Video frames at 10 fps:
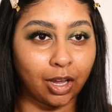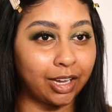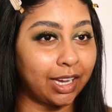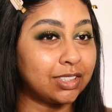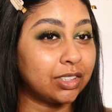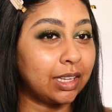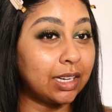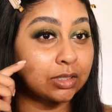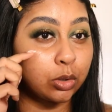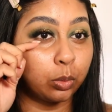Okay, so
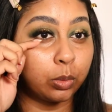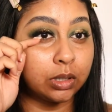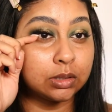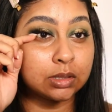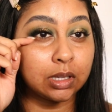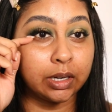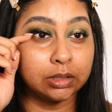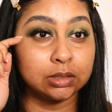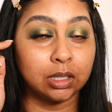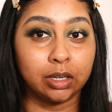that's one
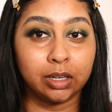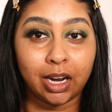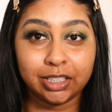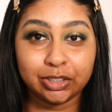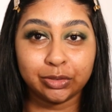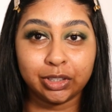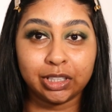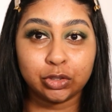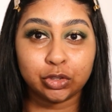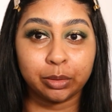side done. I didn't
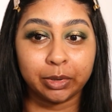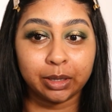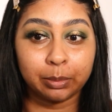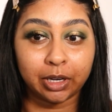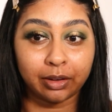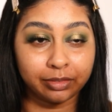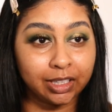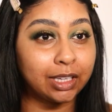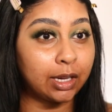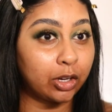really trim it, but I
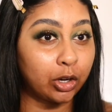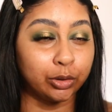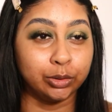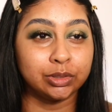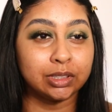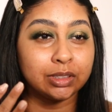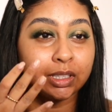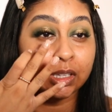think it goes.